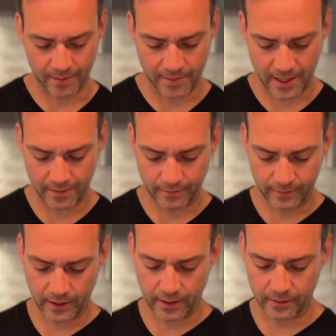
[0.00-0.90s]
the meat
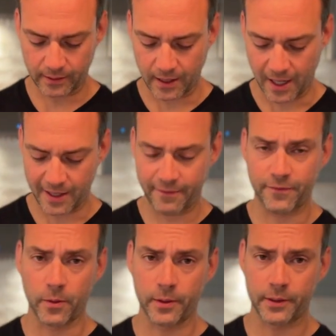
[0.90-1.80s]
cut in
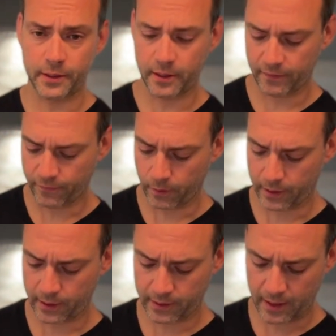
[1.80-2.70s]

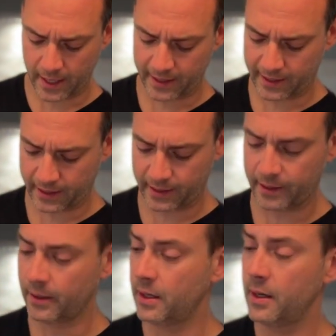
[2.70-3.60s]
fourth slices.
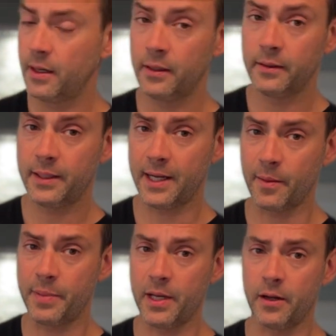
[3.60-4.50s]
Take a
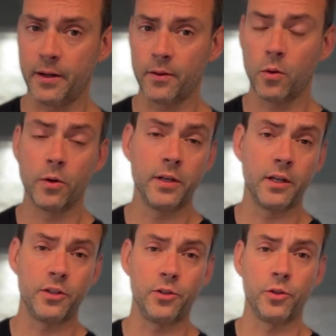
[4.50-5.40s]
beater, or you
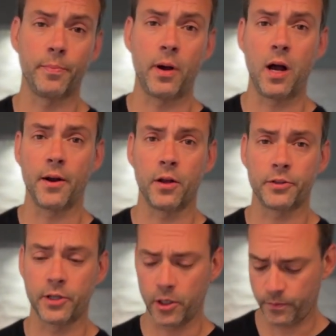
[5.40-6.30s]
could just use a pot
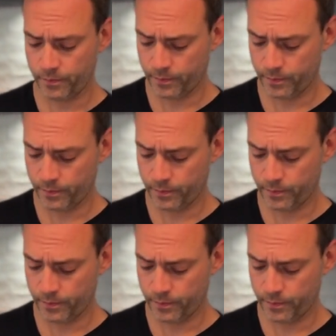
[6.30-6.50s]
also.